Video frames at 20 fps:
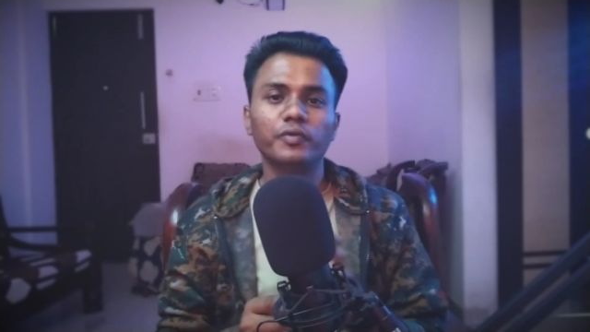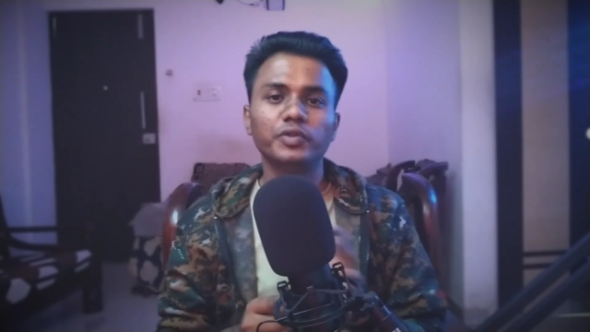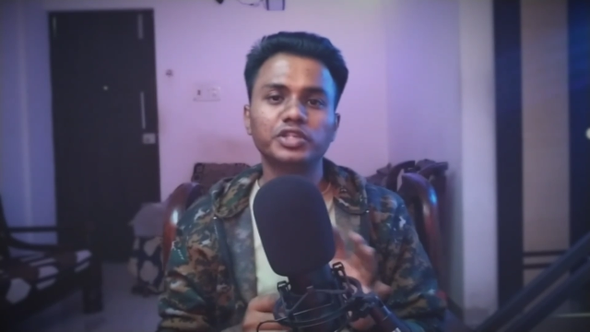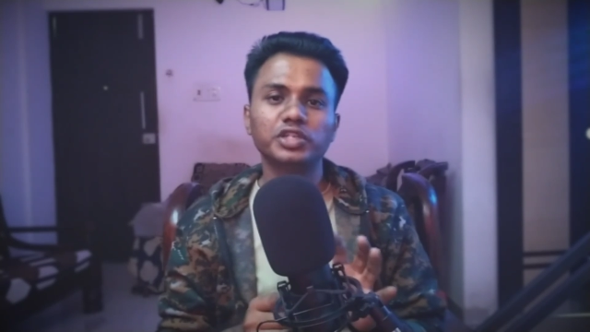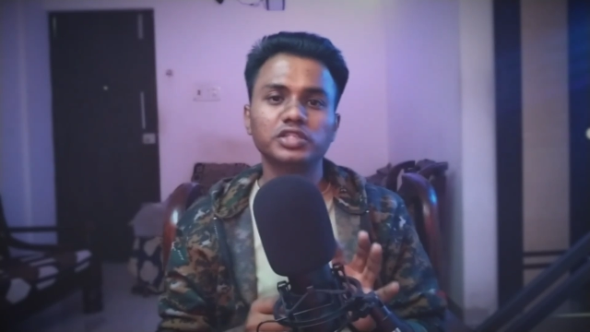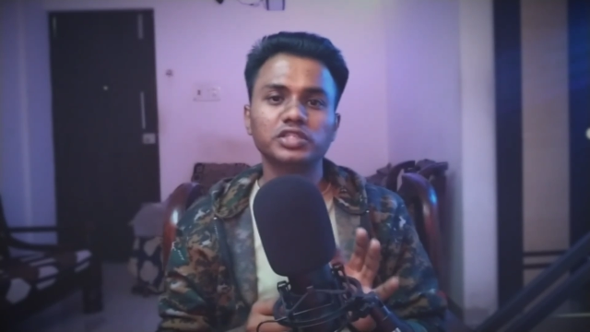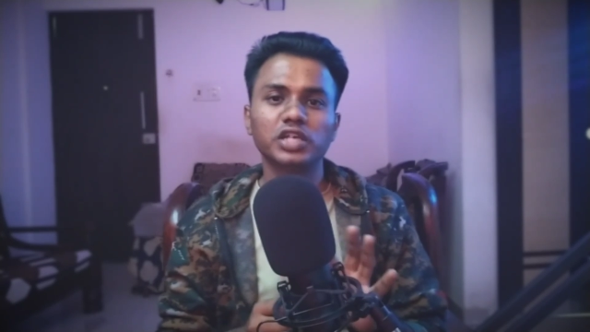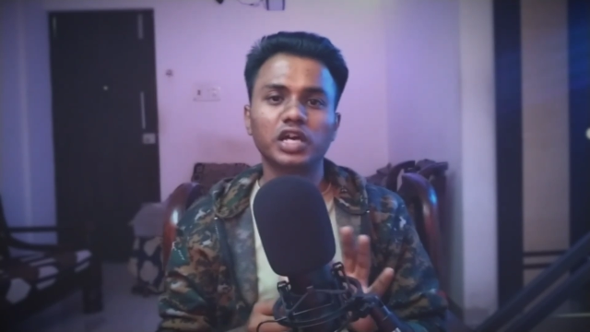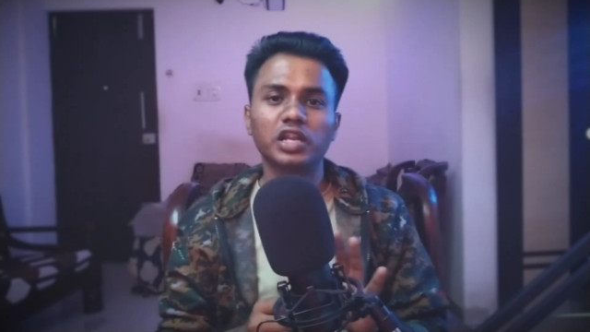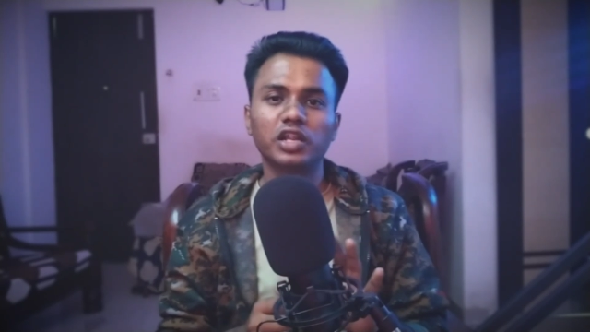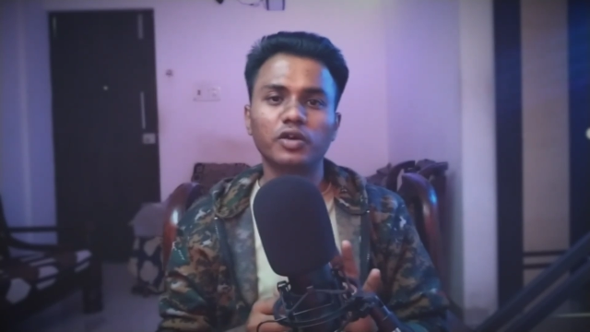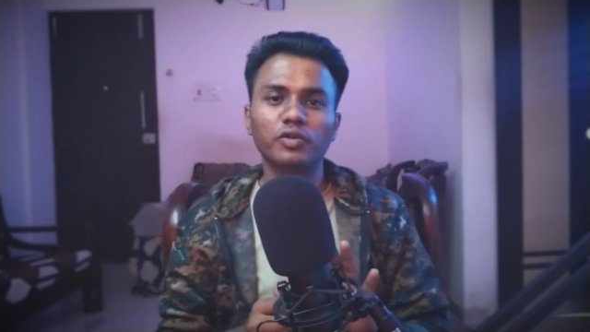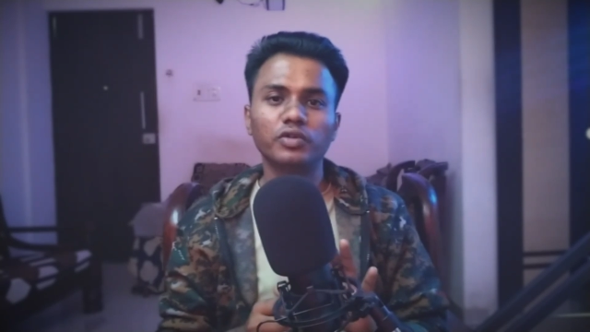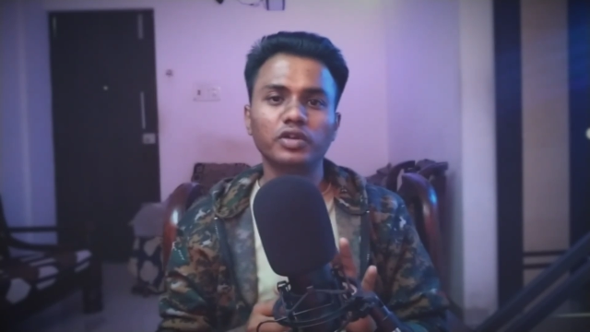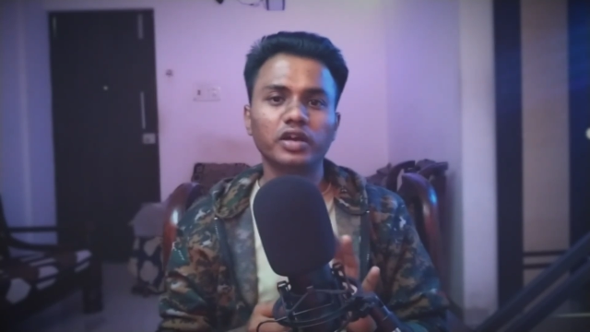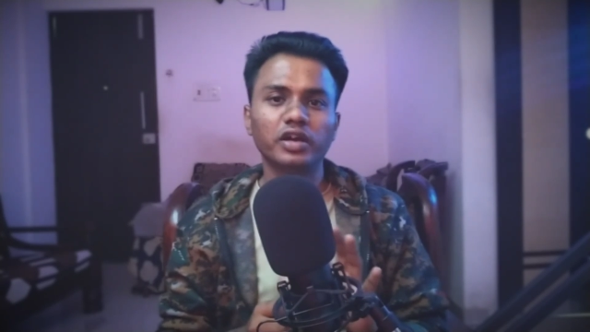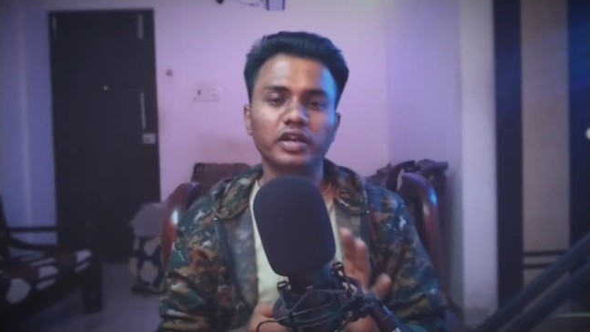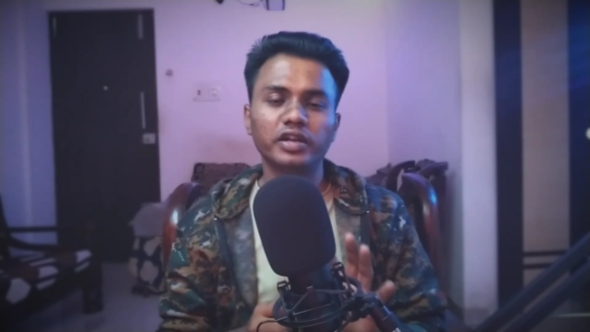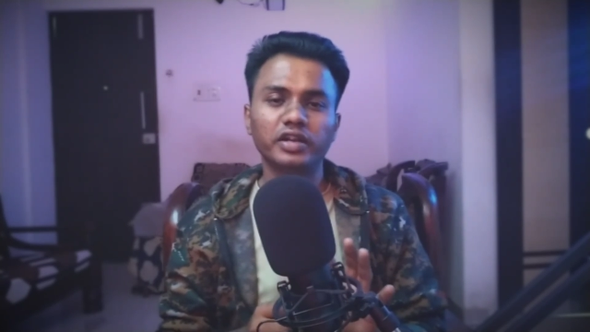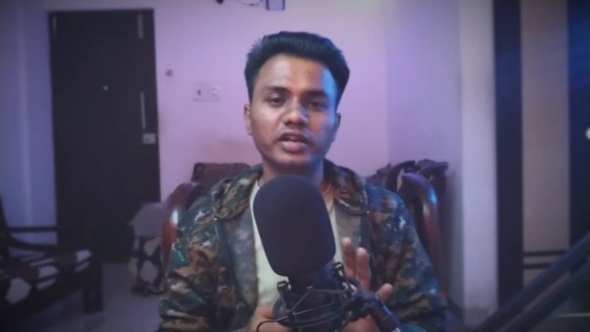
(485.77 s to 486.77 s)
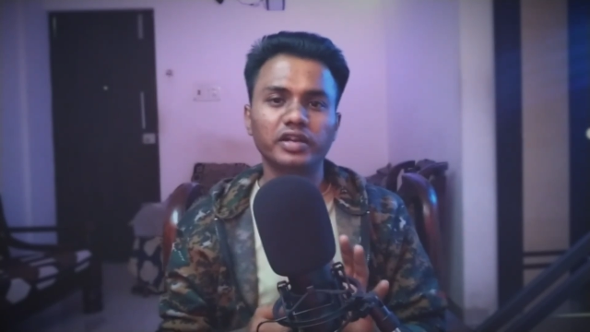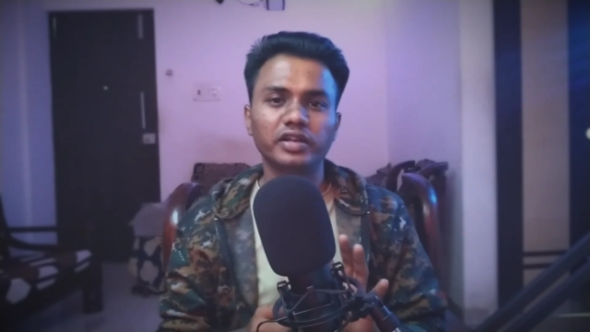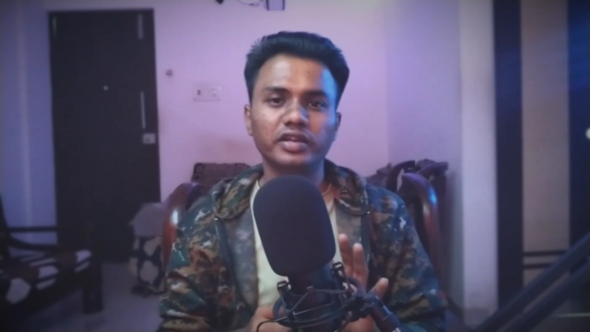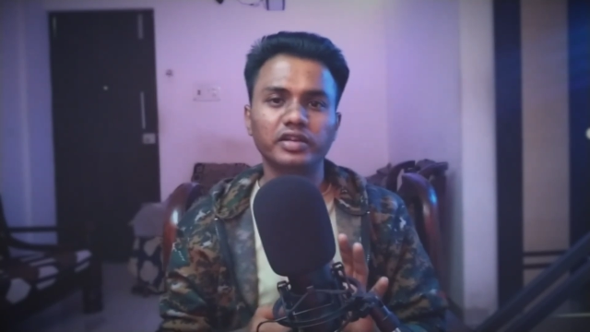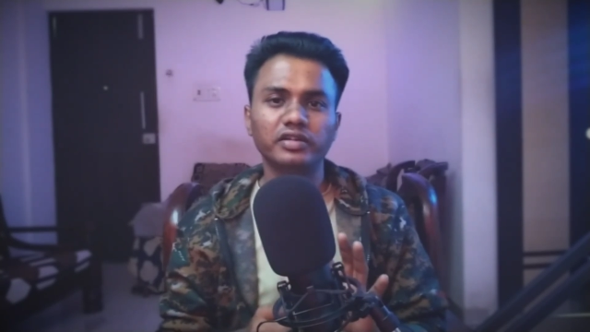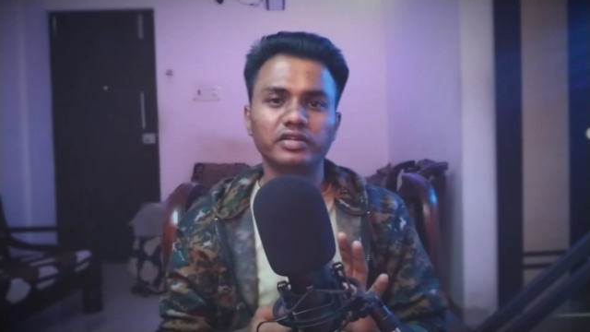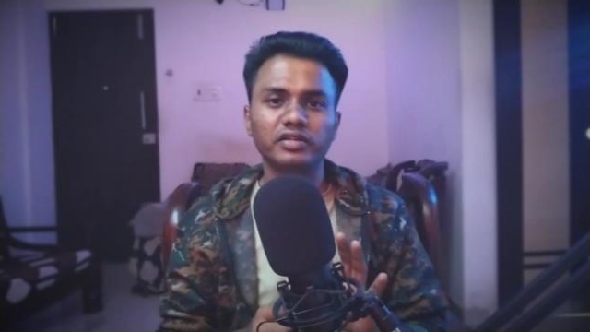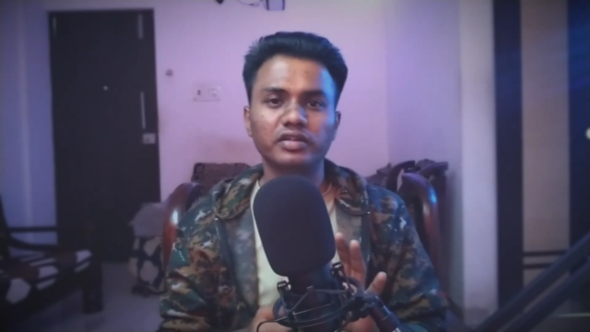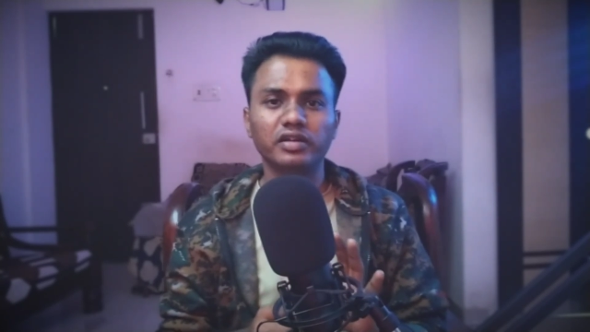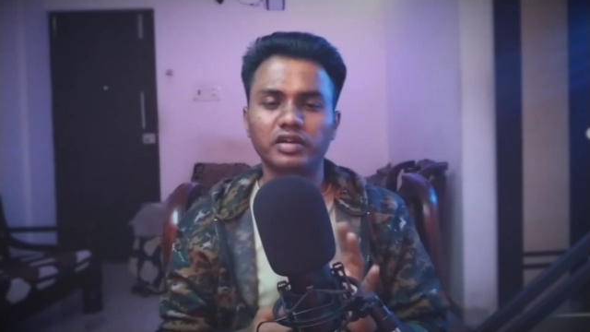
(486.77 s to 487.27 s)
which is around one hundred
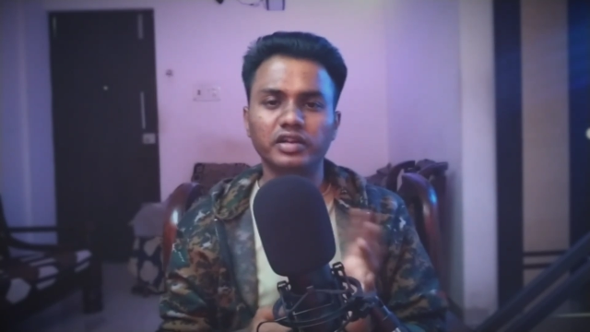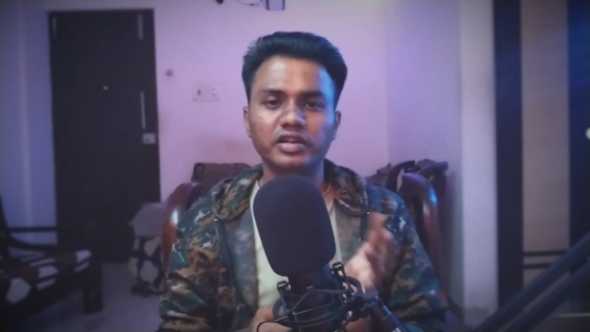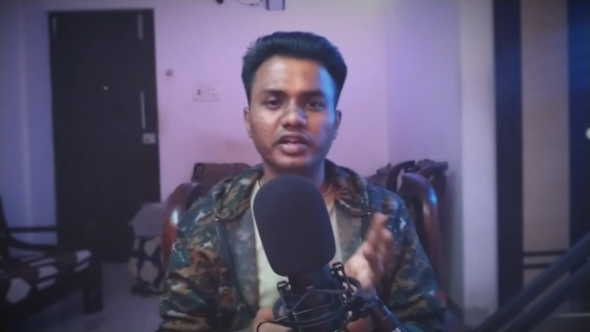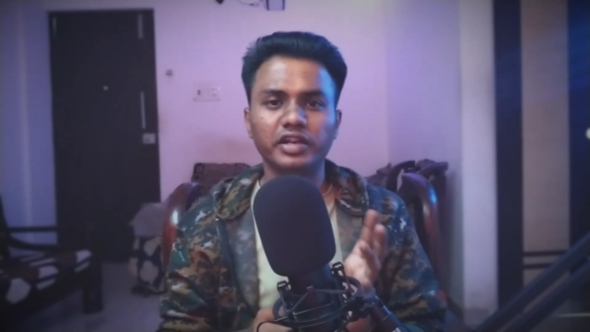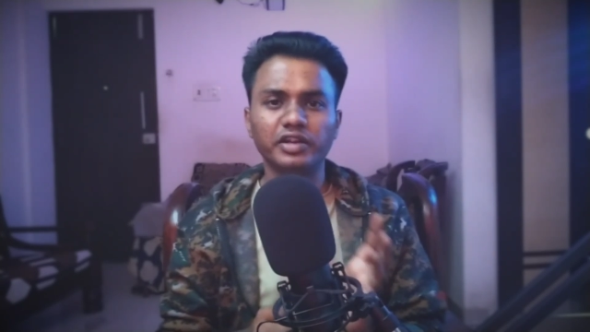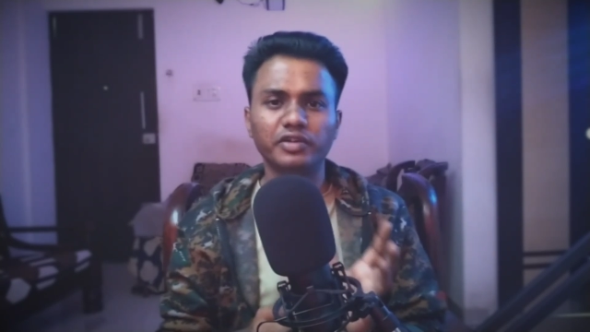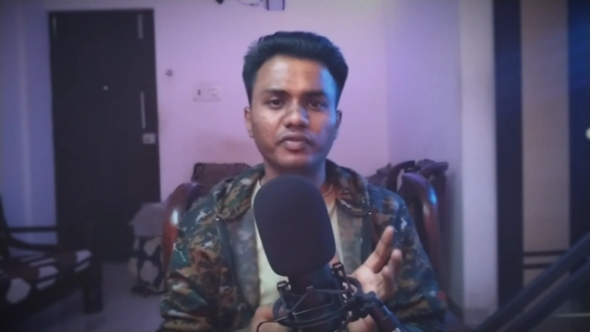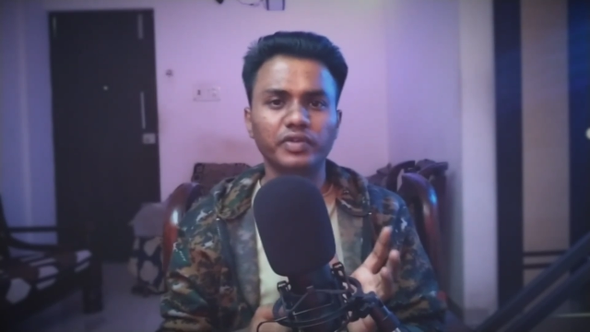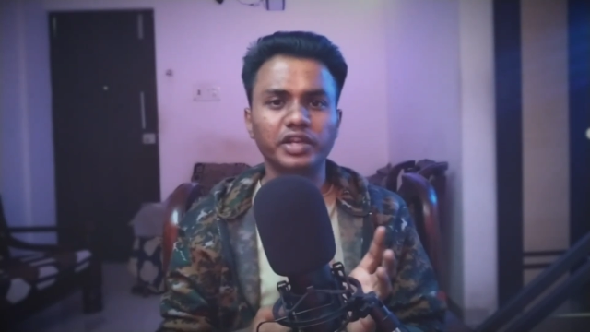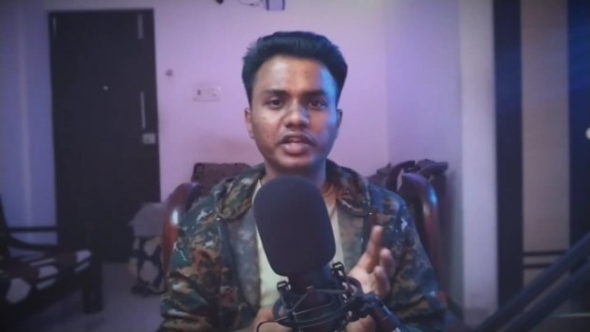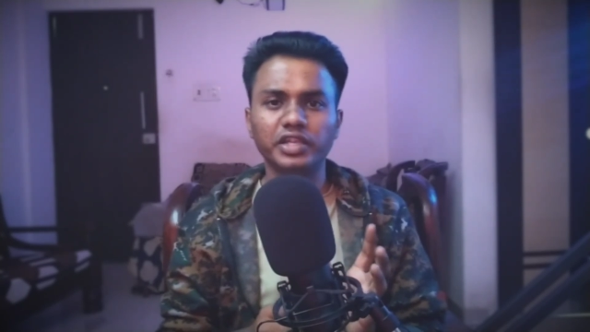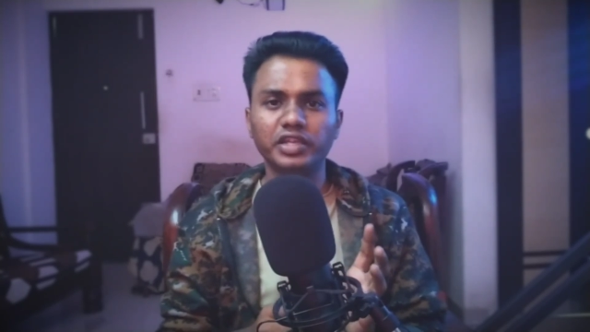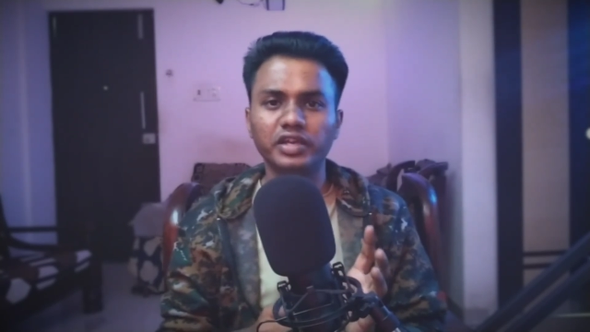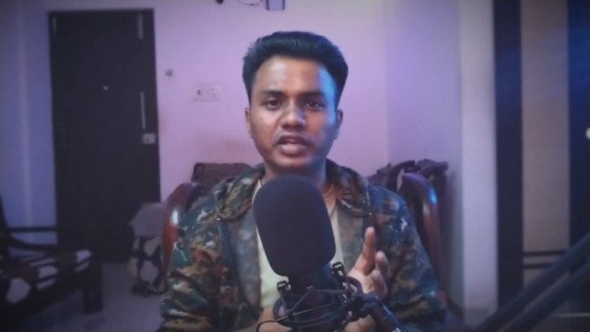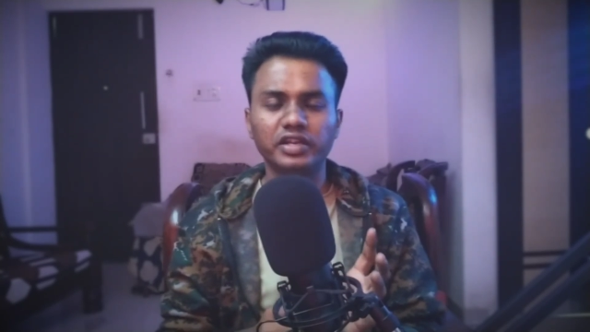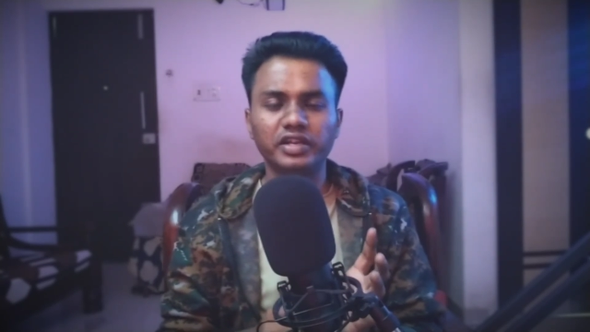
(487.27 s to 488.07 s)
and one hundred twenty,